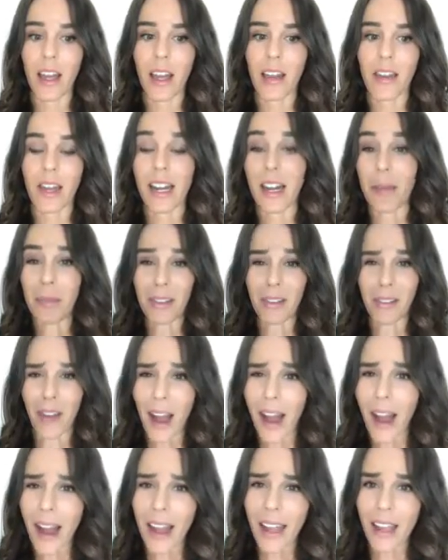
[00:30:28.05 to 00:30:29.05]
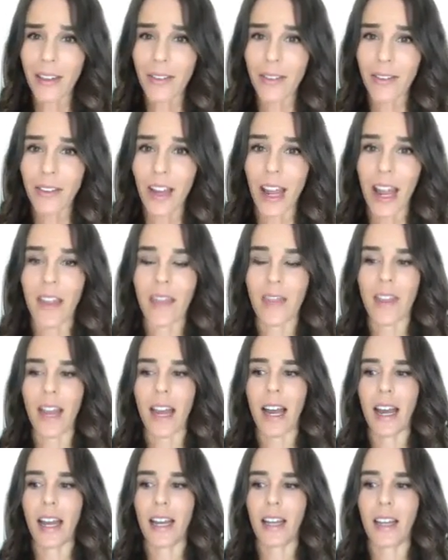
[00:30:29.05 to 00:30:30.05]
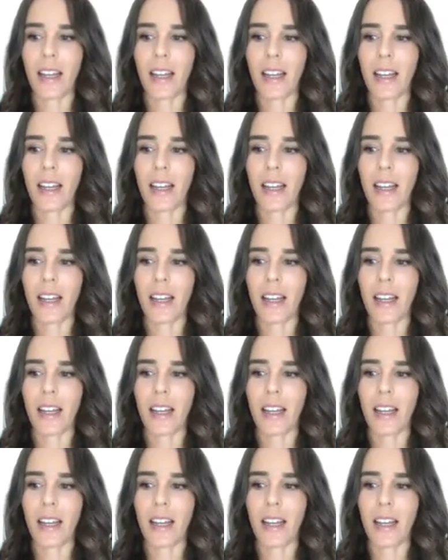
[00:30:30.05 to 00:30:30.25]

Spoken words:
that I'm alive, and that